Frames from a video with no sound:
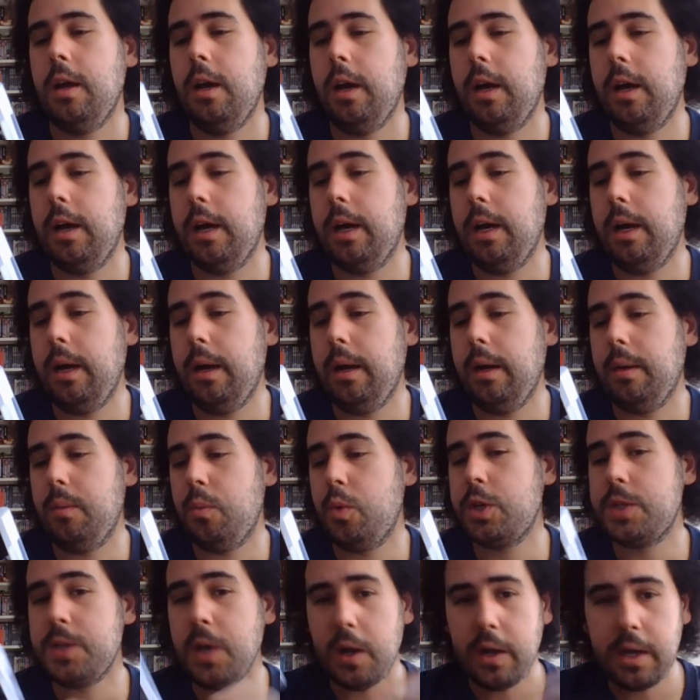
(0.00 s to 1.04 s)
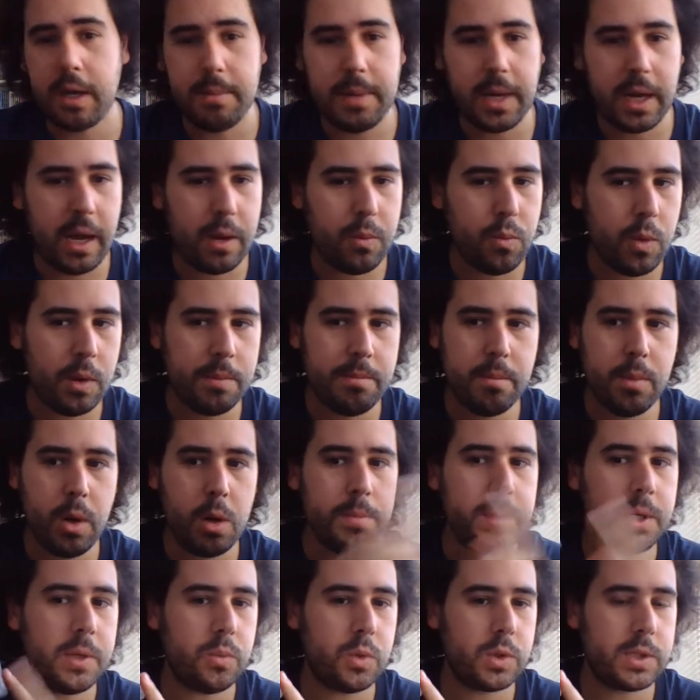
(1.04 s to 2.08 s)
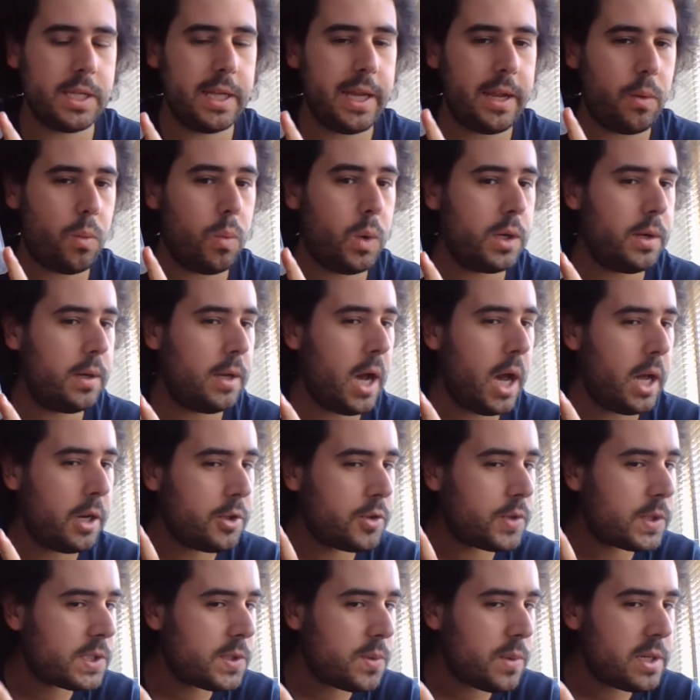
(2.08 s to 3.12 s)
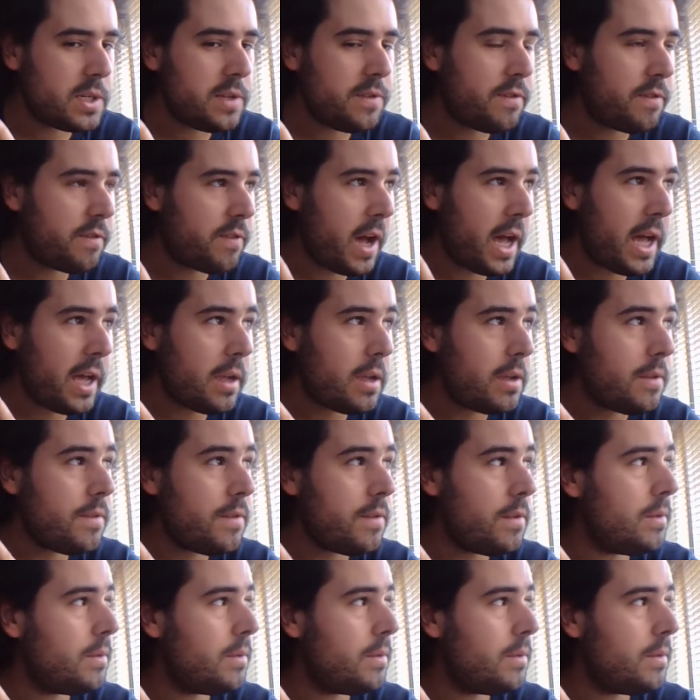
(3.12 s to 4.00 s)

We're talking about at one moment it was like 125.